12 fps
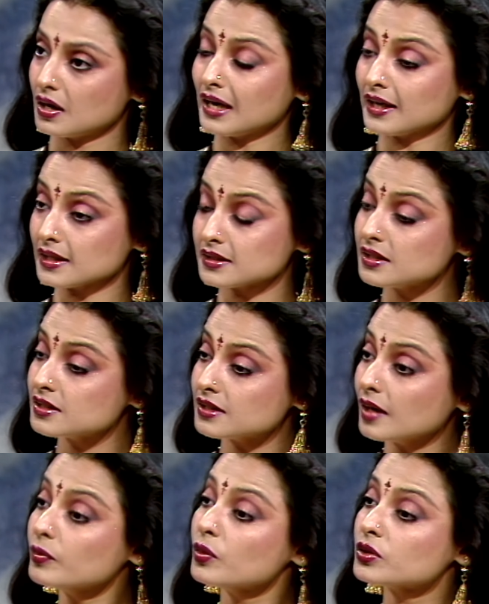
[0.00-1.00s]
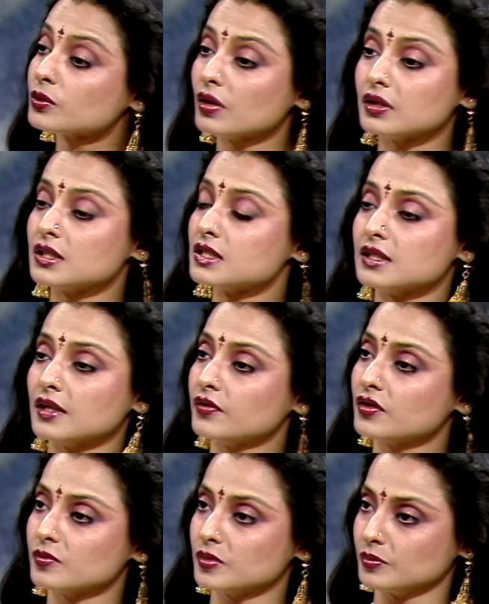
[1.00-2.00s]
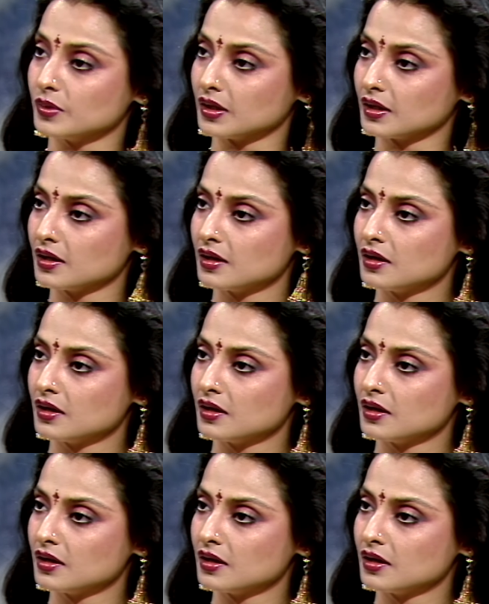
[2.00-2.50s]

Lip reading: And I see some good qualities in every human being.